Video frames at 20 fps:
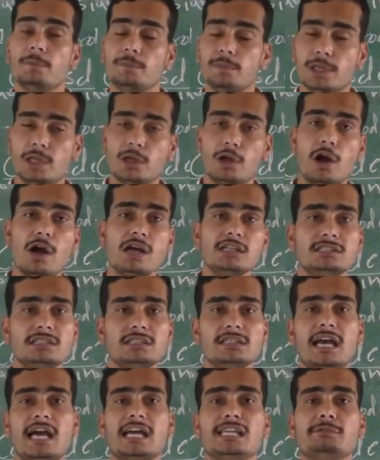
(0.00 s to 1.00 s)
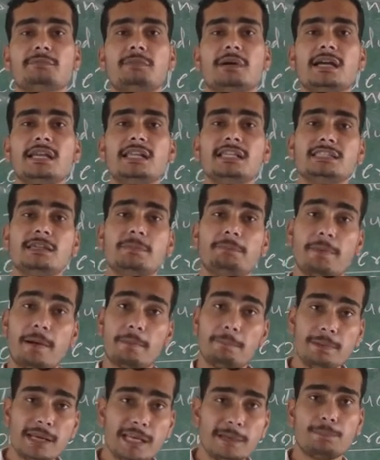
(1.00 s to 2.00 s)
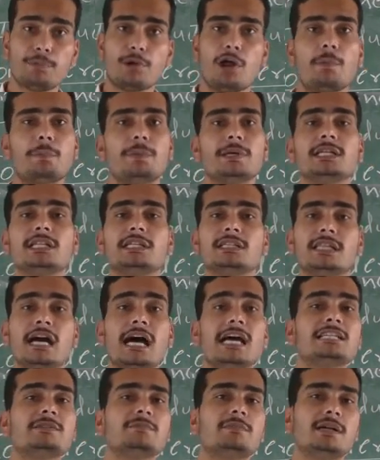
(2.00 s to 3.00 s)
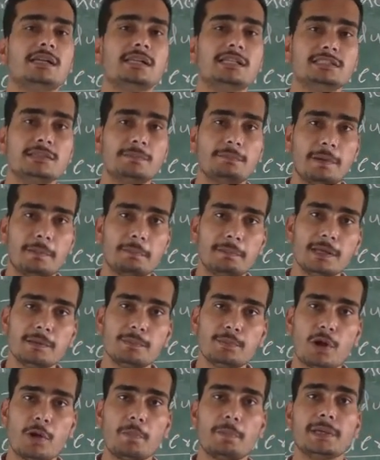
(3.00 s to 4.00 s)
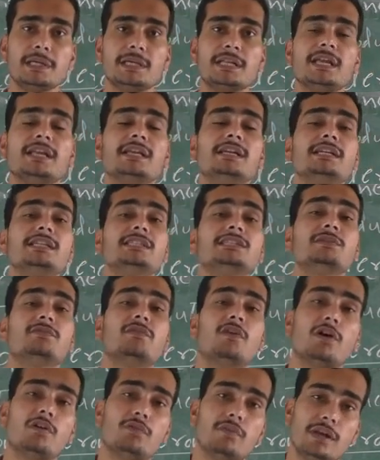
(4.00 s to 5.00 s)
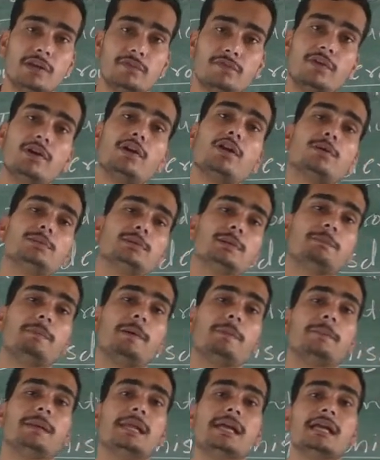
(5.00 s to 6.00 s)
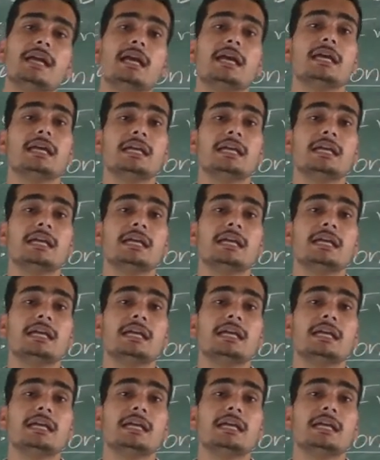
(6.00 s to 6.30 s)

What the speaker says: because the Taj Mahal is a public property. Taj Mahal is a public property and it is for welfare of the public.